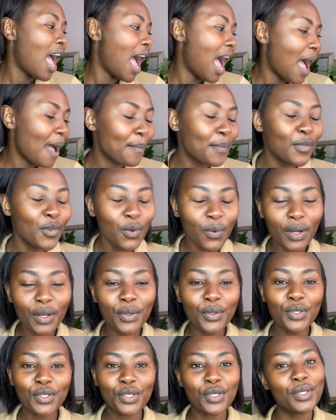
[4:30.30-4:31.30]
I'm the one
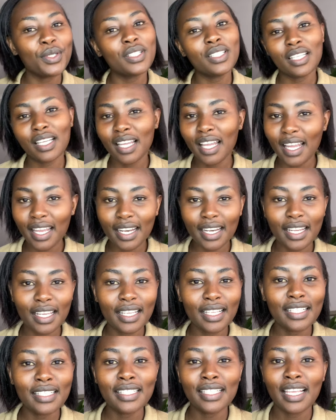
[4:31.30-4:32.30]
who chose the
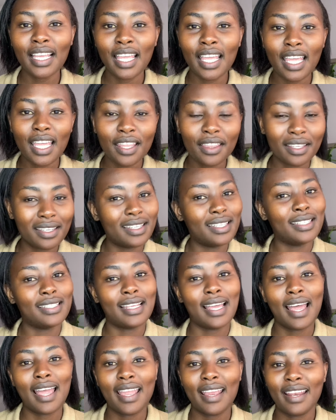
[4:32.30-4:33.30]
colors, the
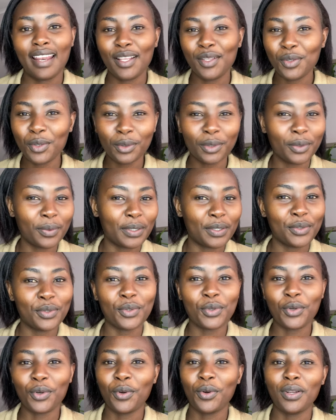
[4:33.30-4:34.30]
design. I told her what to
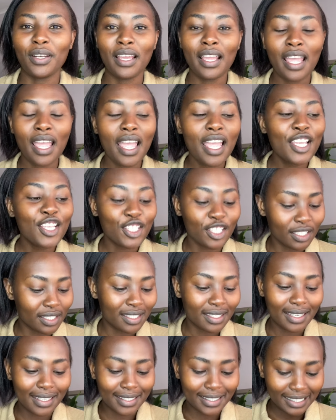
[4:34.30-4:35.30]
draw it. She
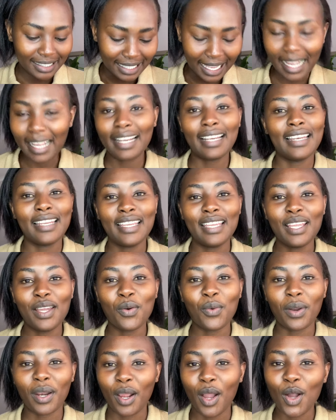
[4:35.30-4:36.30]
did exactly
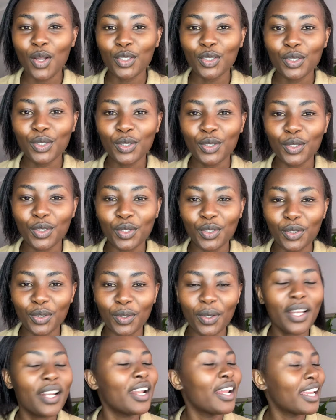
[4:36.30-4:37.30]
what I asked her to do
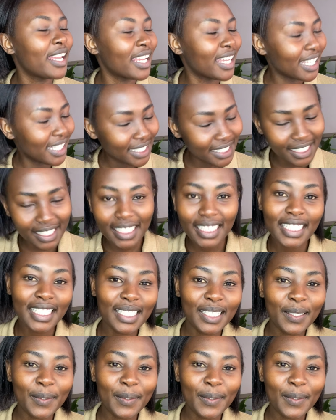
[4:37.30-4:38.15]
and I hate it.